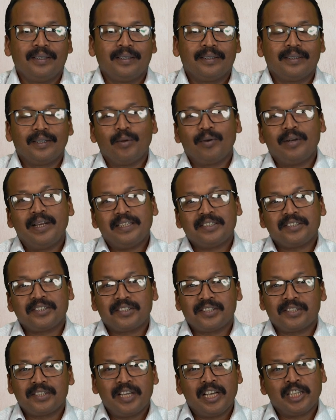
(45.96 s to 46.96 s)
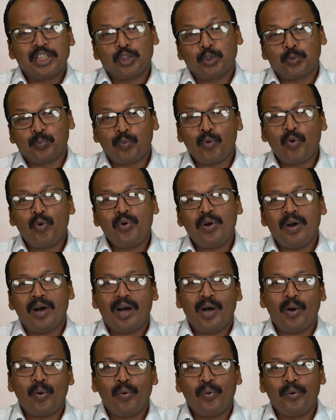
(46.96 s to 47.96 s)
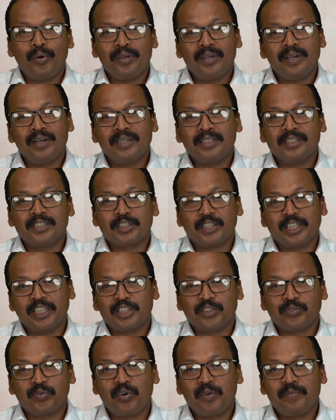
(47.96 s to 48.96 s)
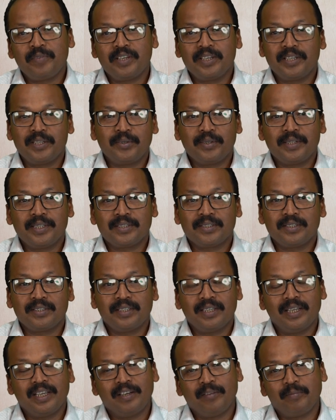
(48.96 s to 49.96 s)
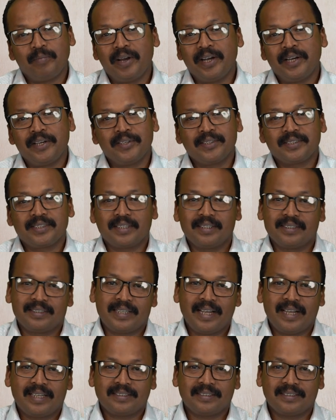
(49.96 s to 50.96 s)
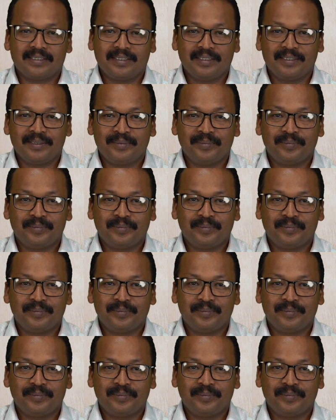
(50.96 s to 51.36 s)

Now let's explore how OER is transforming education in various contexts.